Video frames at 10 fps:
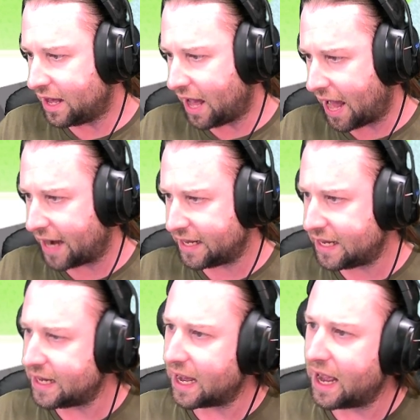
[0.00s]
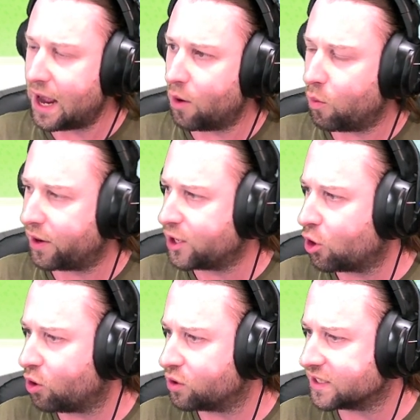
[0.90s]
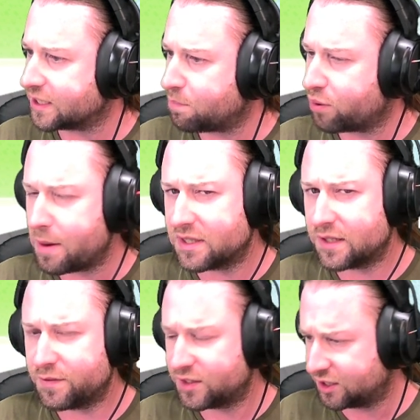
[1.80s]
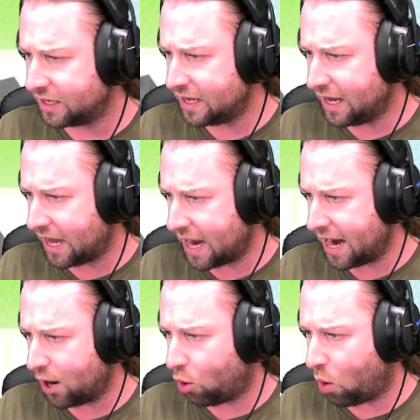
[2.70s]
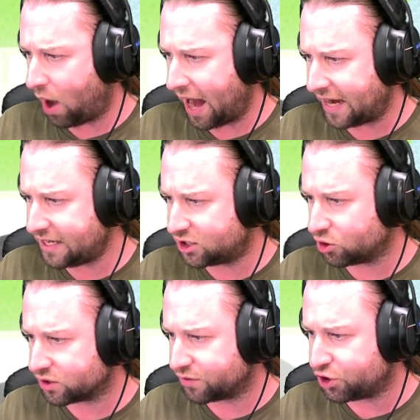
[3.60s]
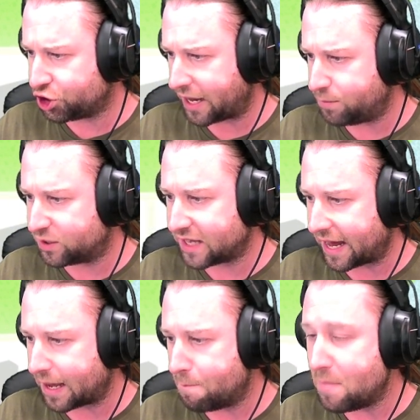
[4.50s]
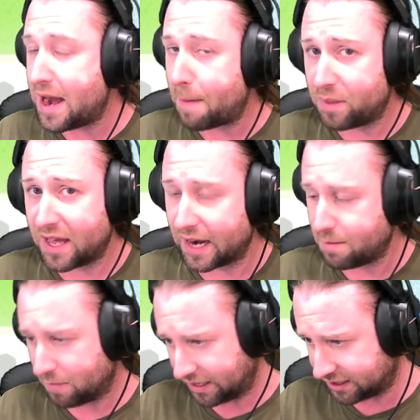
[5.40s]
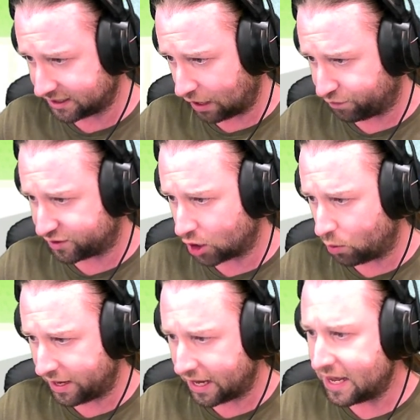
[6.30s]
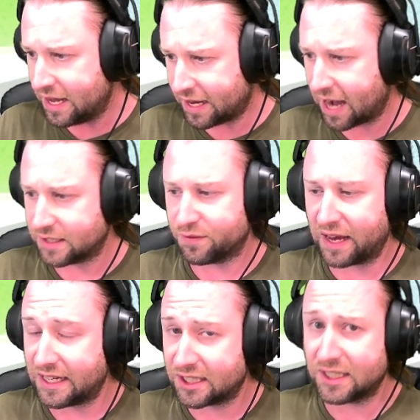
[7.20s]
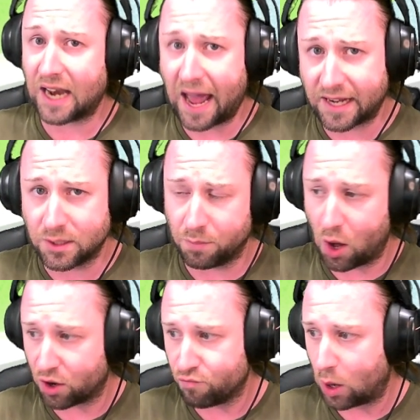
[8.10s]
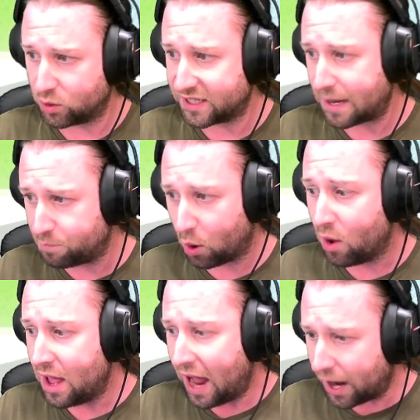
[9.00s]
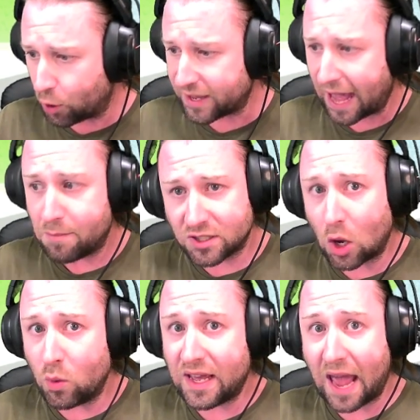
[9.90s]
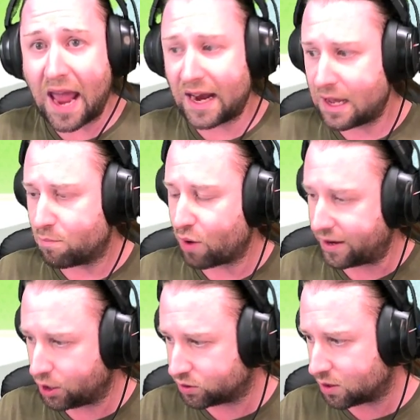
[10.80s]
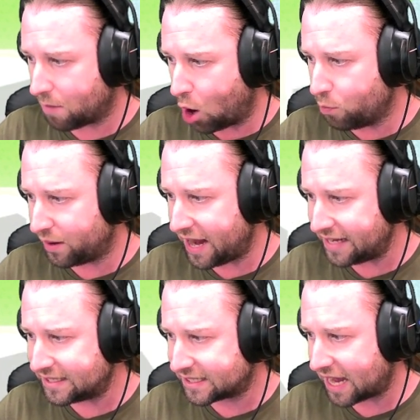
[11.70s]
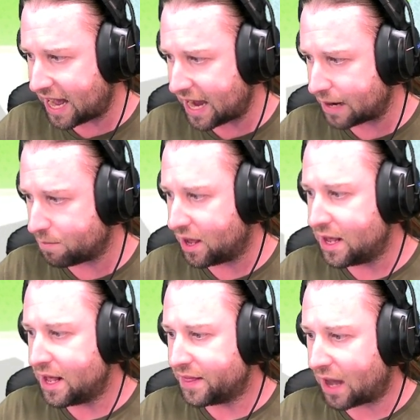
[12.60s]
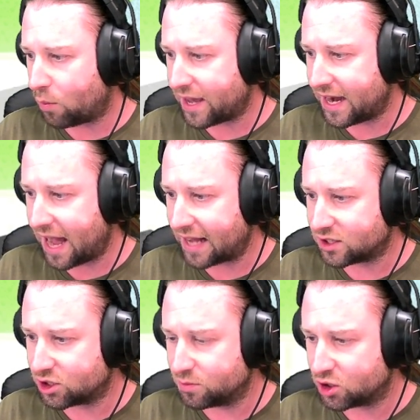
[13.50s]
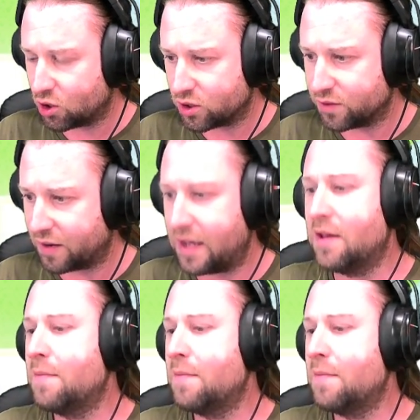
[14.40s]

any, what are they called? Is it primitives or any sort of shapes that I can manipulate myself? It's only kind of like select a block and rotate. But I know the game is only early and brand new, so I'm hoping in time that we can add some sort of like